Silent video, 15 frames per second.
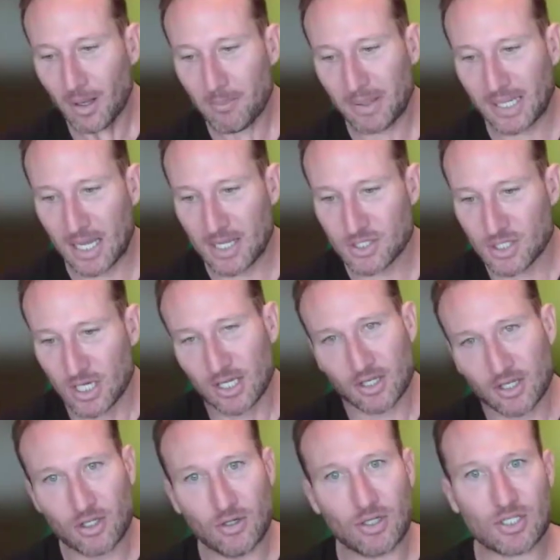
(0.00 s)
Because
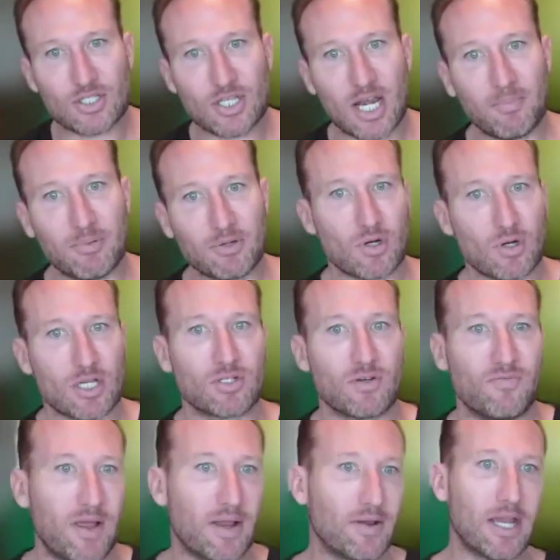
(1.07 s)
you could set up a trust or
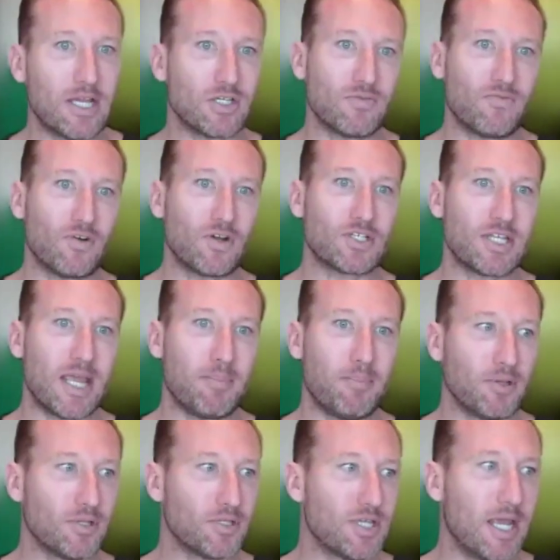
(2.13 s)
foundation, for
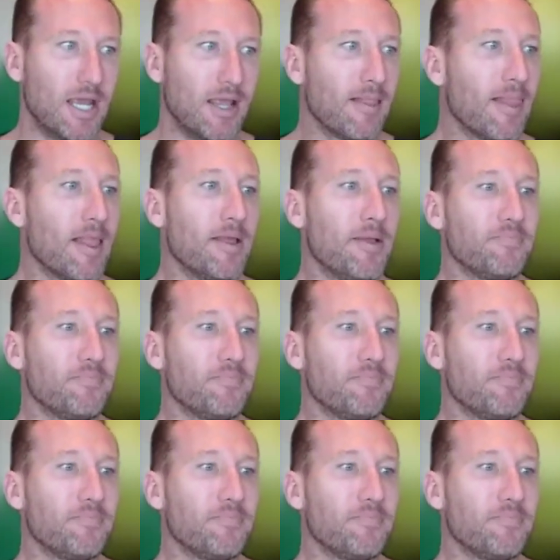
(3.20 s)
example, and say,